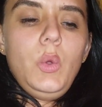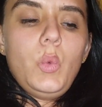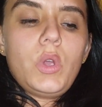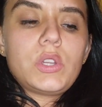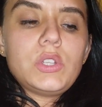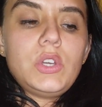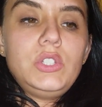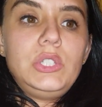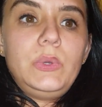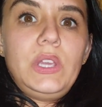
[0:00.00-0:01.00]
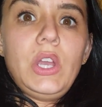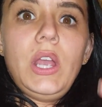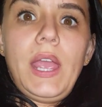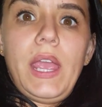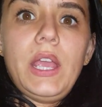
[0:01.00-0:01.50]
worked on doing her
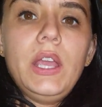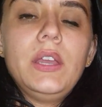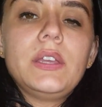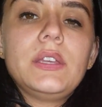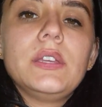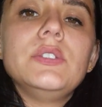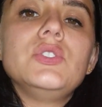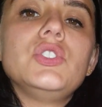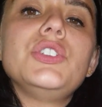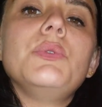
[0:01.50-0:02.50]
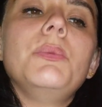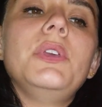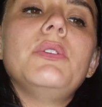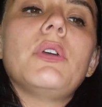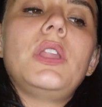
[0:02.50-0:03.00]
hair because she will
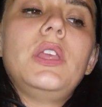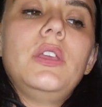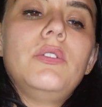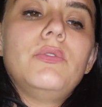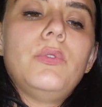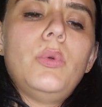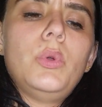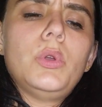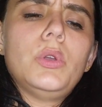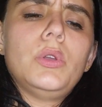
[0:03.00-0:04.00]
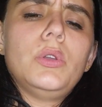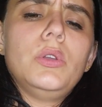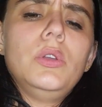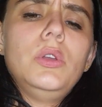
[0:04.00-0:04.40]
be running for